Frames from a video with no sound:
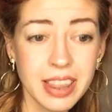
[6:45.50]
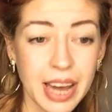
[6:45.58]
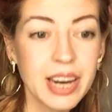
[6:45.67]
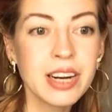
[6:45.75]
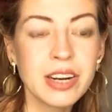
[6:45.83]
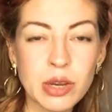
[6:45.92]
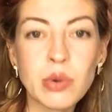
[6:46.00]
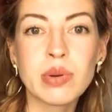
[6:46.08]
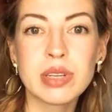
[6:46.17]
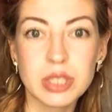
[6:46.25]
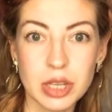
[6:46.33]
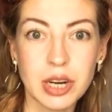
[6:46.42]
then you
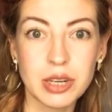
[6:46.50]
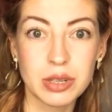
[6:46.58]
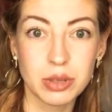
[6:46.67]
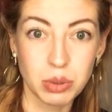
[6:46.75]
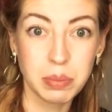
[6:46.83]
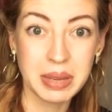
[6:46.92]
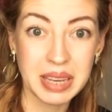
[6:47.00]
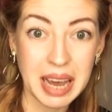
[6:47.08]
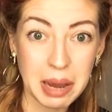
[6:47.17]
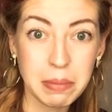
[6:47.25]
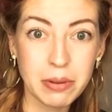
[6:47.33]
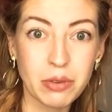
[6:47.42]
will start to be
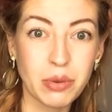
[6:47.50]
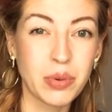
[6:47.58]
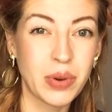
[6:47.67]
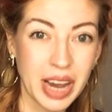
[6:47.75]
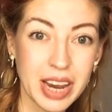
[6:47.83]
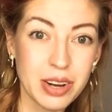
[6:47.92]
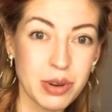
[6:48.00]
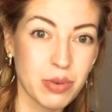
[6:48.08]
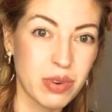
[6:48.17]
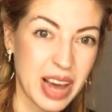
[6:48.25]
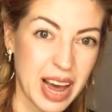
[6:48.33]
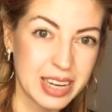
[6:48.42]
able to create your
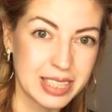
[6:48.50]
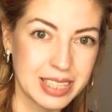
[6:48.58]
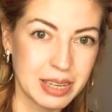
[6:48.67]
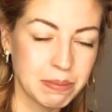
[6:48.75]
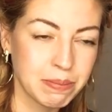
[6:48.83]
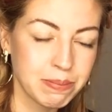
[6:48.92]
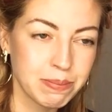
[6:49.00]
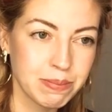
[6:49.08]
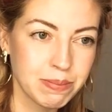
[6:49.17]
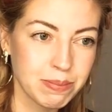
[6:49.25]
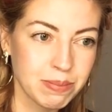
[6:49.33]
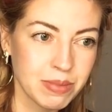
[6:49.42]
reality.
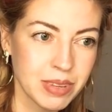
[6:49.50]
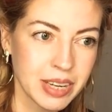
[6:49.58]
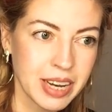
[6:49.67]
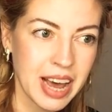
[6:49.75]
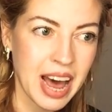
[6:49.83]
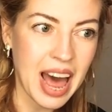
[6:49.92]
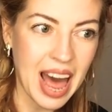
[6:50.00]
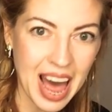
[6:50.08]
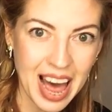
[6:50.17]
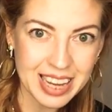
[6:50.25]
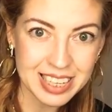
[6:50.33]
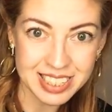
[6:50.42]

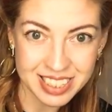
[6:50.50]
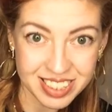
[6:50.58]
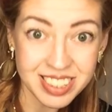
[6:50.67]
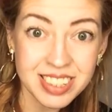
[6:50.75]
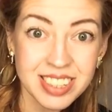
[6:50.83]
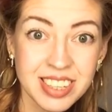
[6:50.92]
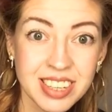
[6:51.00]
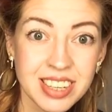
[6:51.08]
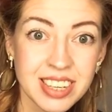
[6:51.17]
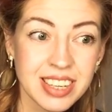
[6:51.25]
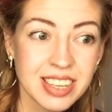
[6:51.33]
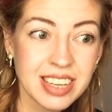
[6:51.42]
And
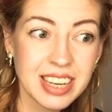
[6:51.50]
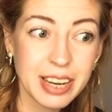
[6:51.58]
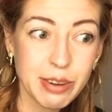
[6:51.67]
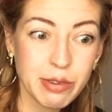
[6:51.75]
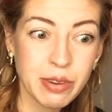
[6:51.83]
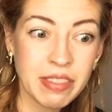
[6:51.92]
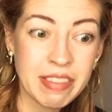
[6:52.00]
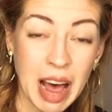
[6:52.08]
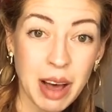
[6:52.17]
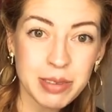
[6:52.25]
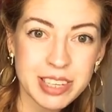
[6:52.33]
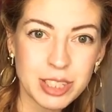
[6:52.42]
even
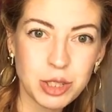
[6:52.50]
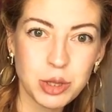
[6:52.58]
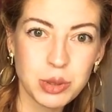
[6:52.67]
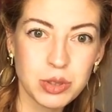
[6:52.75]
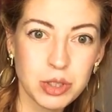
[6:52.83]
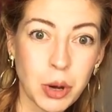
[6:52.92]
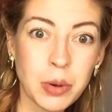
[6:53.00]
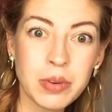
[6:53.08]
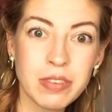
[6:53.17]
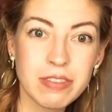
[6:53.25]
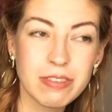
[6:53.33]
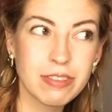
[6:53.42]
now that you
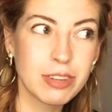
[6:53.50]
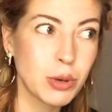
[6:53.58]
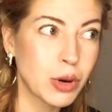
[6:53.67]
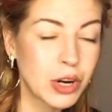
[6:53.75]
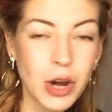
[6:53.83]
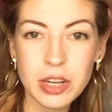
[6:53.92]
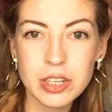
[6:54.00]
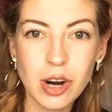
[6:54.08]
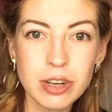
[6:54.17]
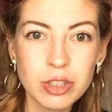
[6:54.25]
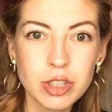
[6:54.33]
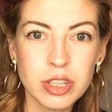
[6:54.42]
don't you are not
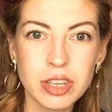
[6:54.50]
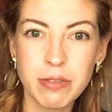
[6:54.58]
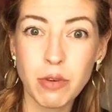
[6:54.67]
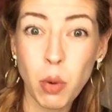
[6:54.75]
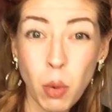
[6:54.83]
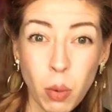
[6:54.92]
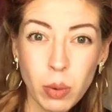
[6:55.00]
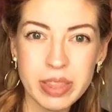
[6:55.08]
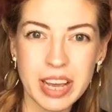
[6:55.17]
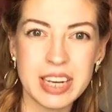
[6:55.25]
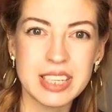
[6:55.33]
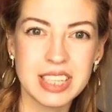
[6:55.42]
conscious of all
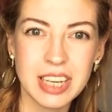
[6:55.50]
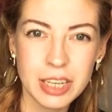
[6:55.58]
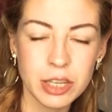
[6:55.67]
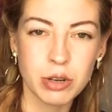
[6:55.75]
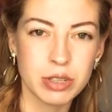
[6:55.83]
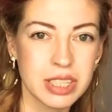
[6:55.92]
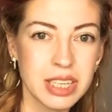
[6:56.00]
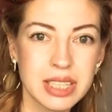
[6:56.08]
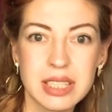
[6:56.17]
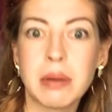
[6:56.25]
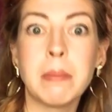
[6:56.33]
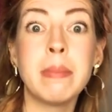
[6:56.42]
that is in your
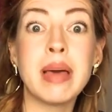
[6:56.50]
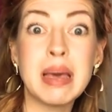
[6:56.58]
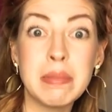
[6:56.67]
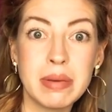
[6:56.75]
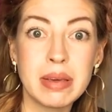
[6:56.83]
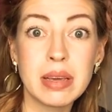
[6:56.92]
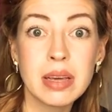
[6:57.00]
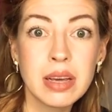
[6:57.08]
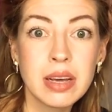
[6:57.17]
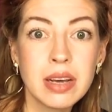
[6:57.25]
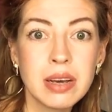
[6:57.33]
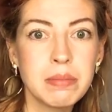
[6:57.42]
system, maybe,
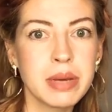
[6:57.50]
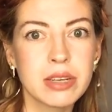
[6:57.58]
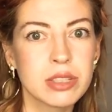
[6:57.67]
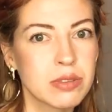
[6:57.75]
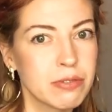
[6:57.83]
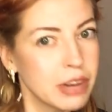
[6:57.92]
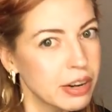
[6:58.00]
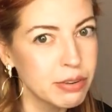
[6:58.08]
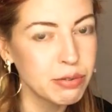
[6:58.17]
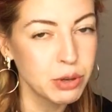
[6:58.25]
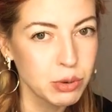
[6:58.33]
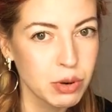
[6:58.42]
because
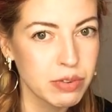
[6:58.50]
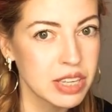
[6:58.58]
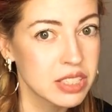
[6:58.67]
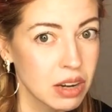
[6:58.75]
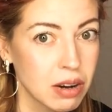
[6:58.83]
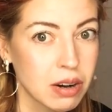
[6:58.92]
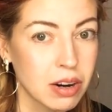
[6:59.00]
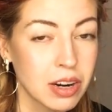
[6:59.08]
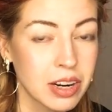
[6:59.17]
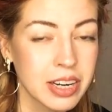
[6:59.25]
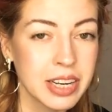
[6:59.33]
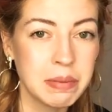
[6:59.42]
very few of us
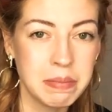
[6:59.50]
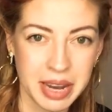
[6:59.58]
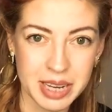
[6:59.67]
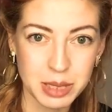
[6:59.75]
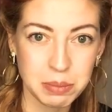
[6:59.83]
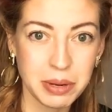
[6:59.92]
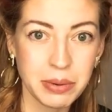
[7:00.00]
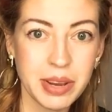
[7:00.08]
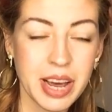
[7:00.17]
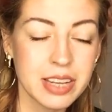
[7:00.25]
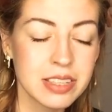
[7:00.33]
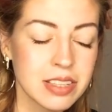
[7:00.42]
are, in my
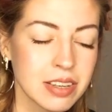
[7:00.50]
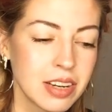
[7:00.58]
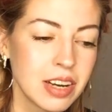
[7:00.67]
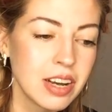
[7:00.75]
experience.